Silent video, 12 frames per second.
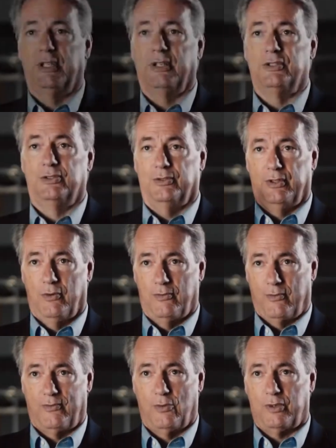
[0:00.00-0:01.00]
because you're at
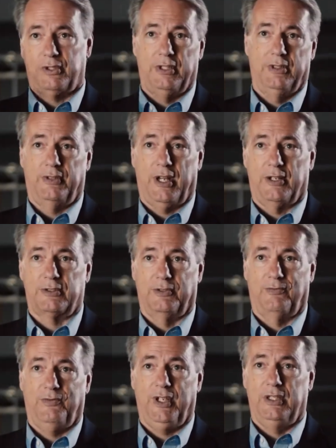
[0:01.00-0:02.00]
over 14,000
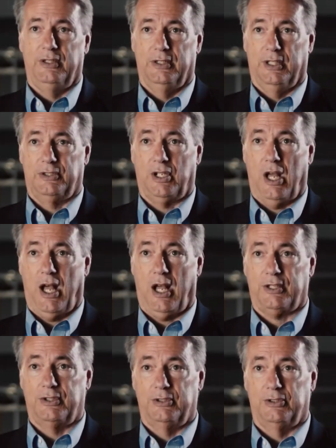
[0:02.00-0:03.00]
feet. It's
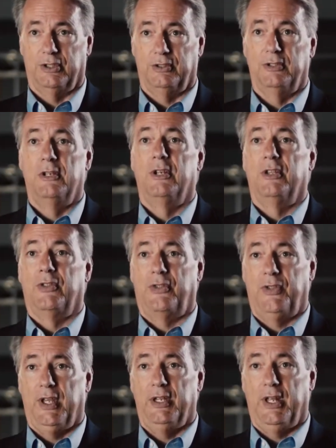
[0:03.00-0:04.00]
oxygen, thin